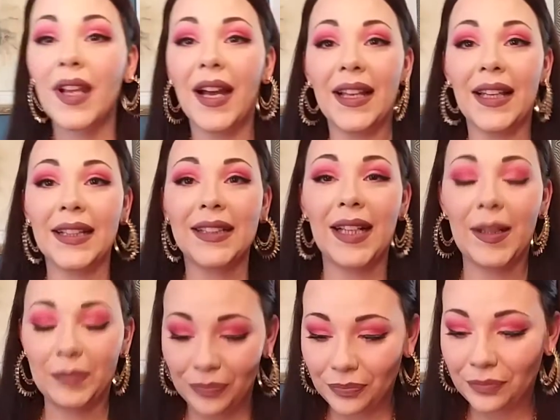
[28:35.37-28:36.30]
I like that.
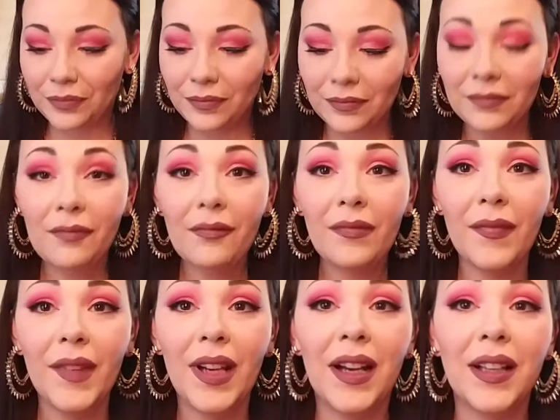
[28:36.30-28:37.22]

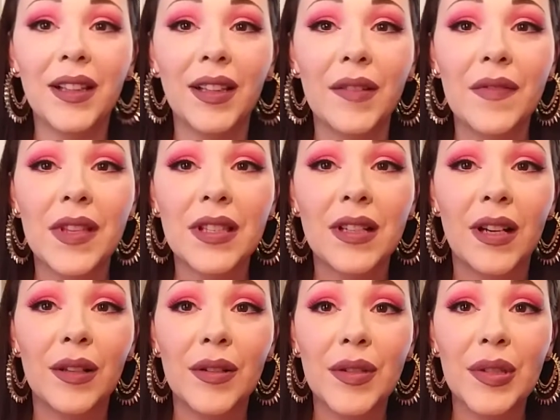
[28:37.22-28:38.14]
I love this
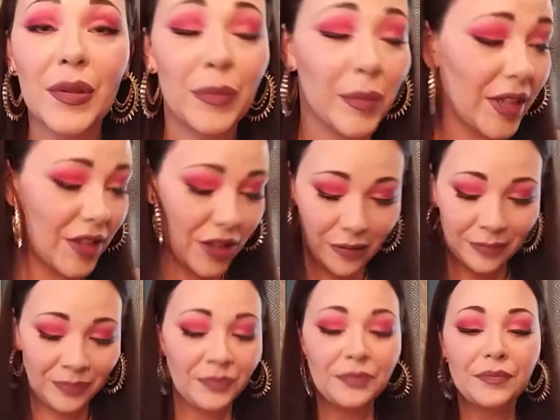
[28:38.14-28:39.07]
color so much.
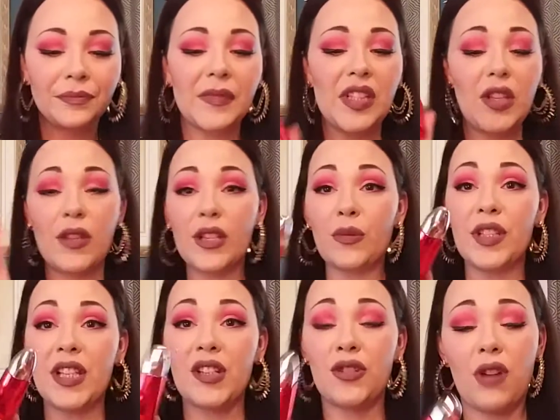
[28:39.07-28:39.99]
So this was
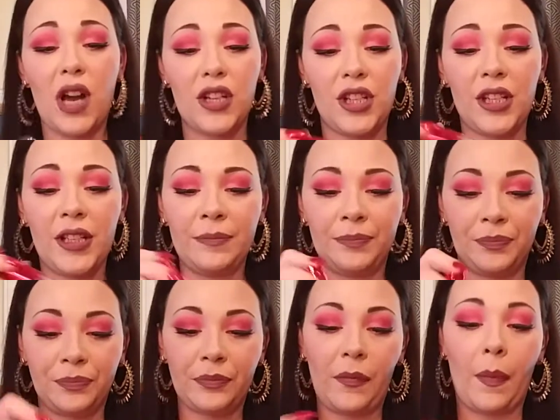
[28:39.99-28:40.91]
Androgyny.
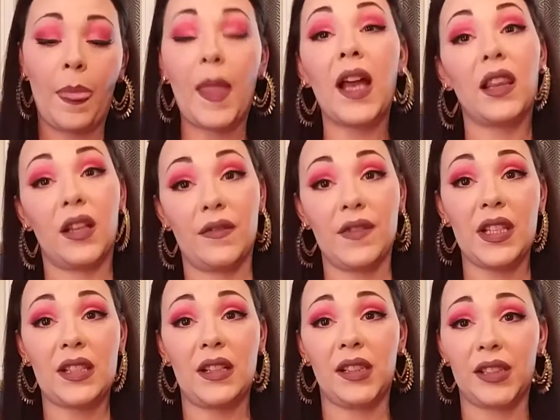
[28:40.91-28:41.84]
I love this
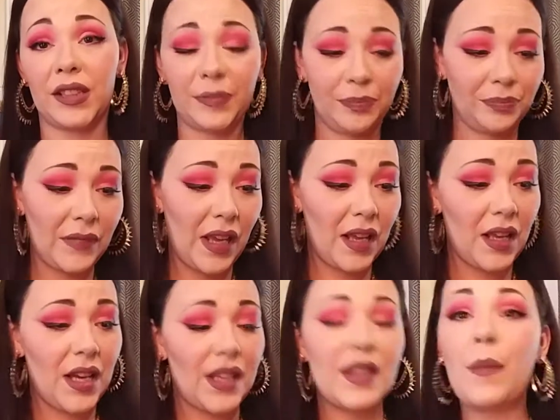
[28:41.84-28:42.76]
color.
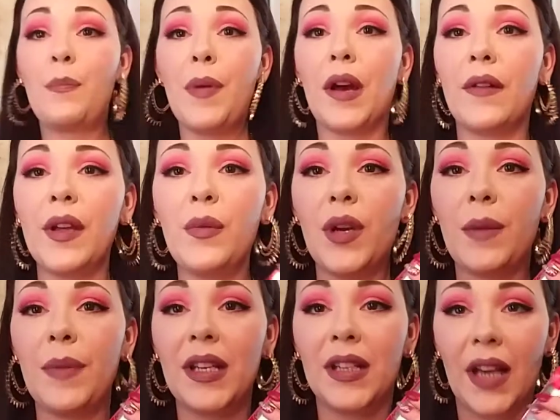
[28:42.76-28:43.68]
The berry would have
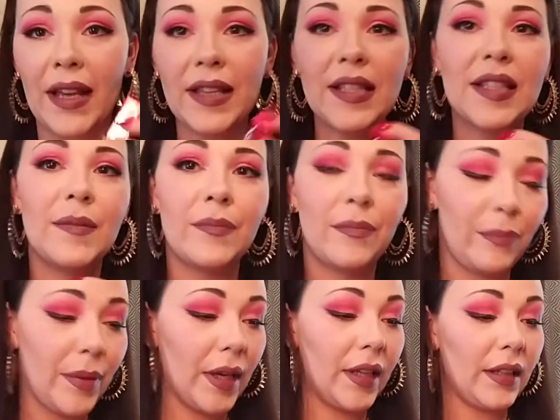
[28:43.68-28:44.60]
been nice,
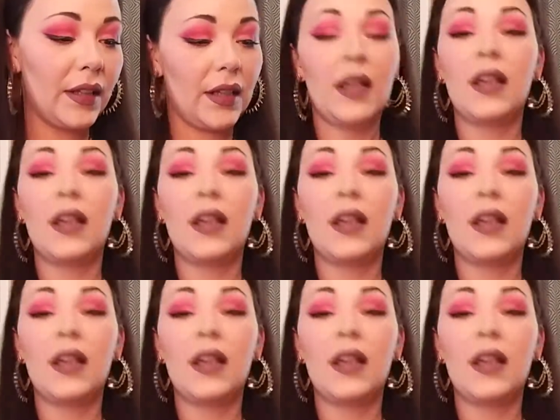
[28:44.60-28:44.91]
but